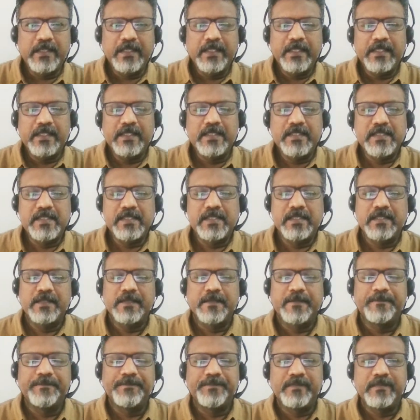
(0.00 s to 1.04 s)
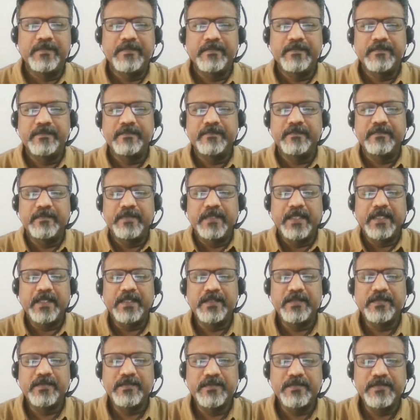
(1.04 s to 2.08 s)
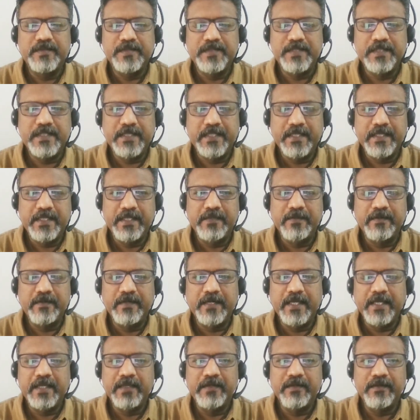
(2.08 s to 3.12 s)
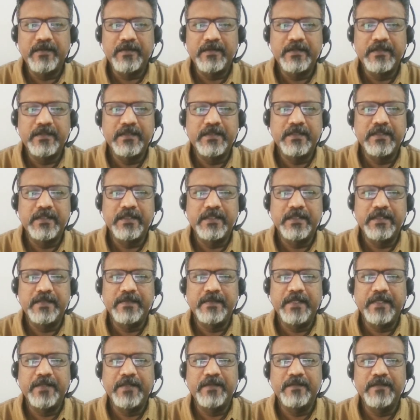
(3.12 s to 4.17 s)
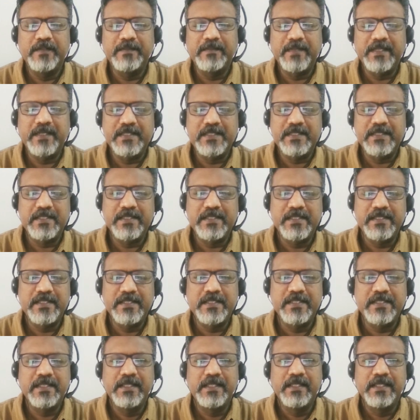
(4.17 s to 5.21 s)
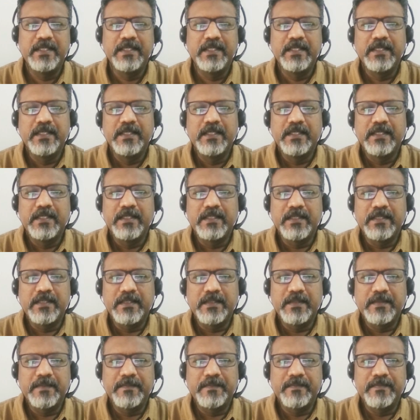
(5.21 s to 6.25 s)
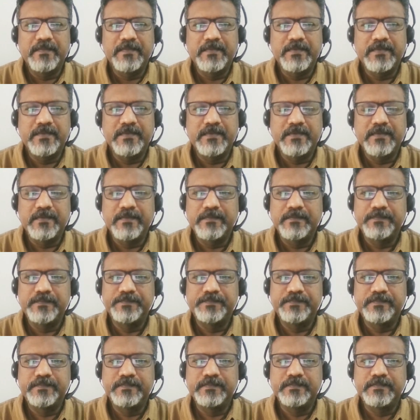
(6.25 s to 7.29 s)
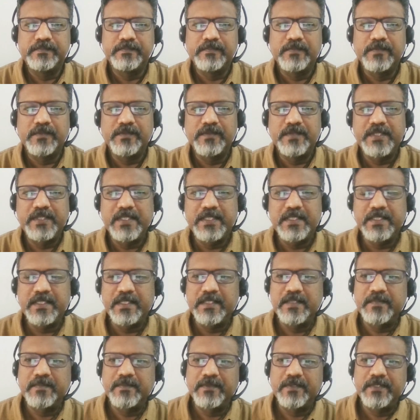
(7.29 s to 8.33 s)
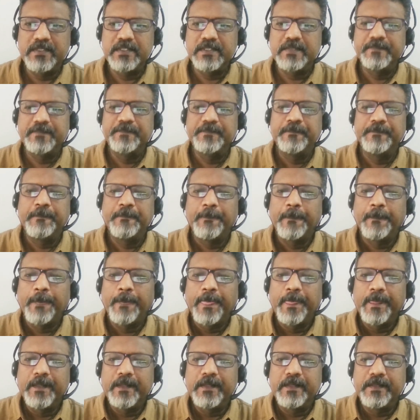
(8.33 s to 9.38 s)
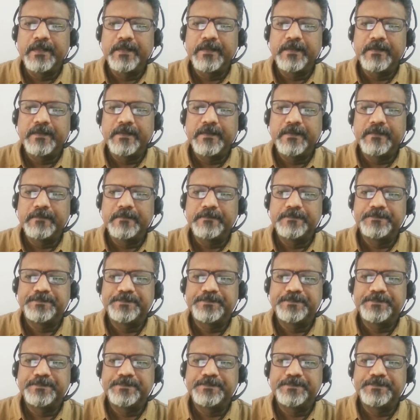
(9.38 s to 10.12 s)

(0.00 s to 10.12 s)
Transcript: else um, like to share or add on uh, any of the pastors um, to Jean's response? Um,